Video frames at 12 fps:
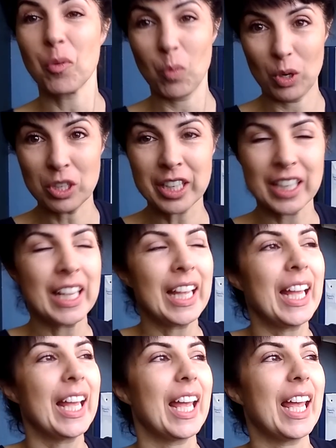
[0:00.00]
work,
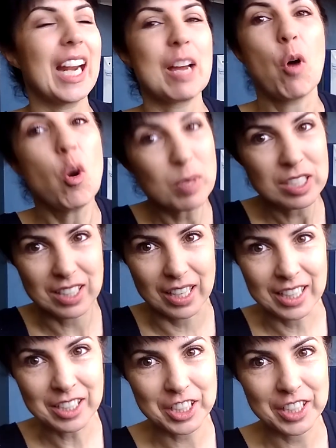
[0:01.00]
and I'm almost done
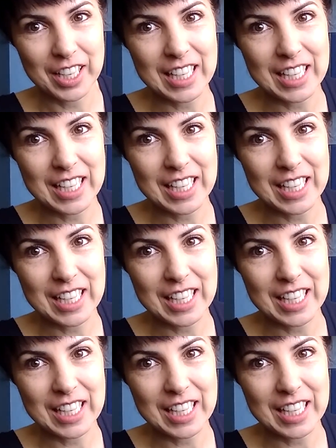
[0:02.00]
it.